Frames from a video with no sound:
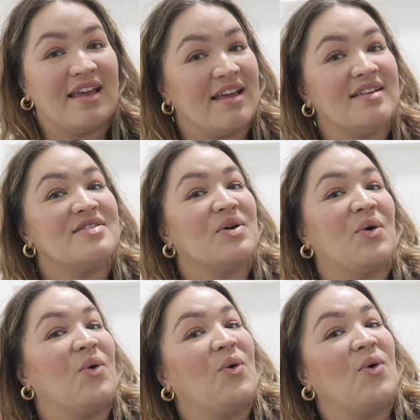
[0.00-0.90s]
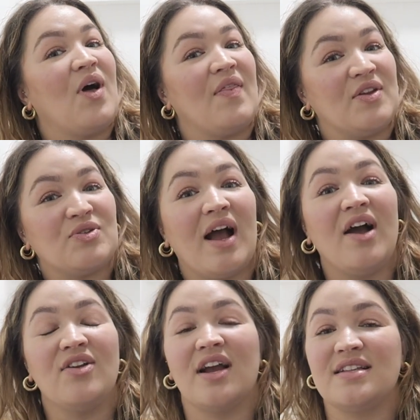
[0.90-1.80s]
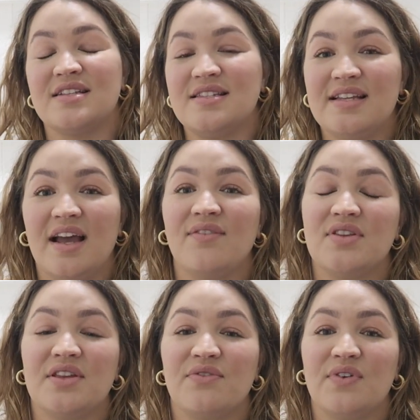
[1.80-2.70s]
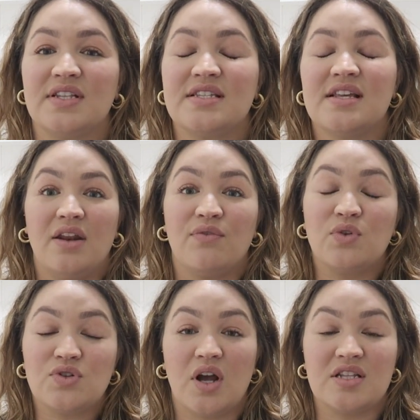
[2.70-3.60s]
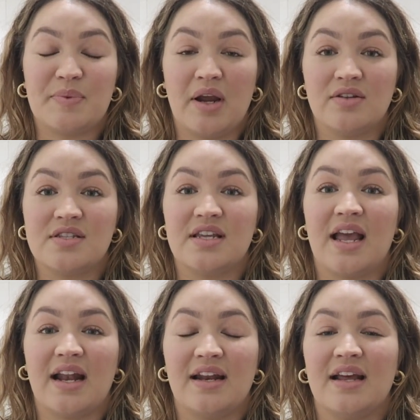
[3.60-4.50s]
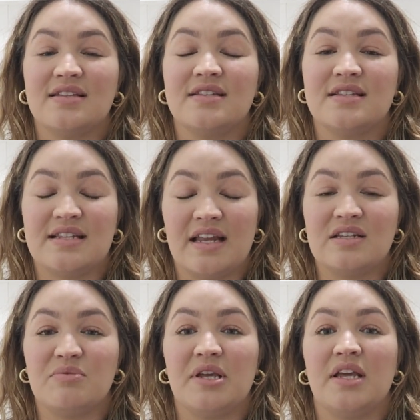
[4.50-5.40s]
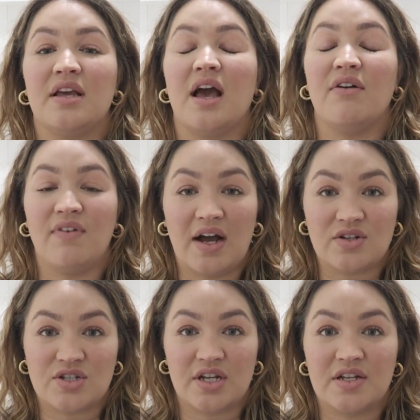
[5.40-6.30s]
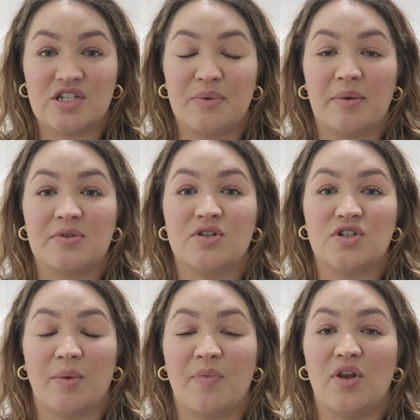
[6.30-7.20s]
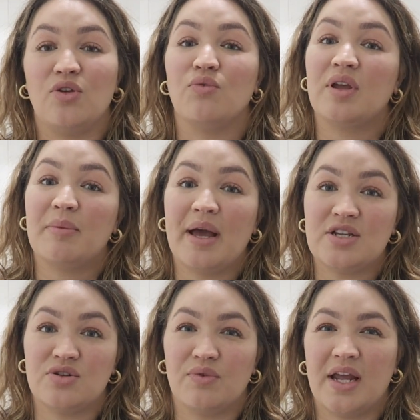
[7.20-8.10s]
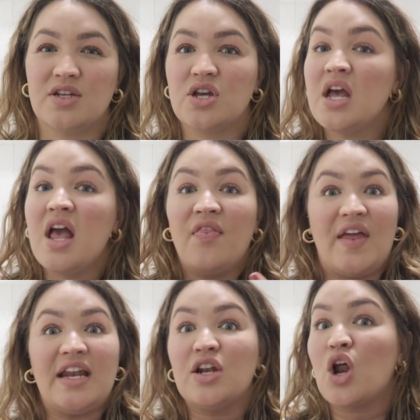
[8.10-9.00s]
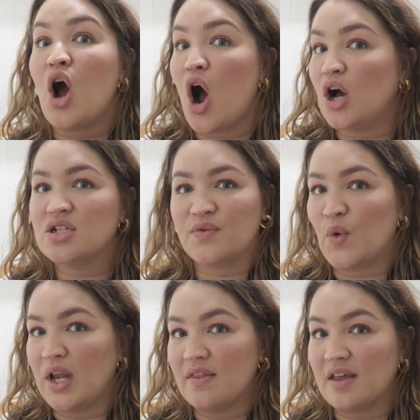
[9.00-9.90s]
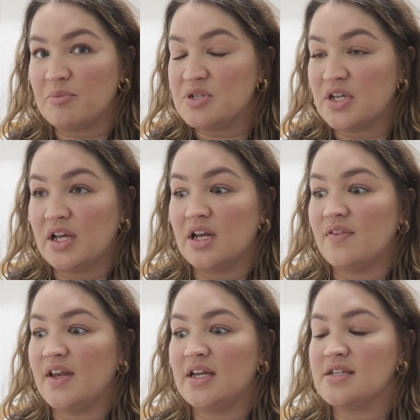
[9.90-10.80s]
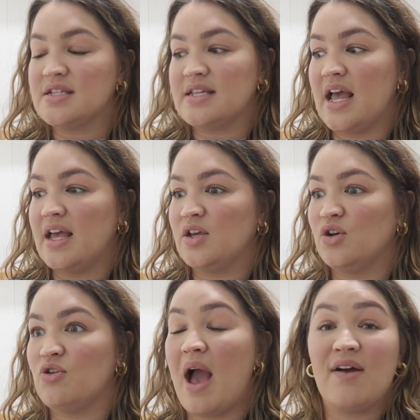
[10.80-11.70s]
here's the haul and the try and you guys can see how everything fits. And in full transparency, Adidas sent me a voucher to be able to shop their new Reimagine range. They didn't ask for anything in particular. They didn't say, you know, you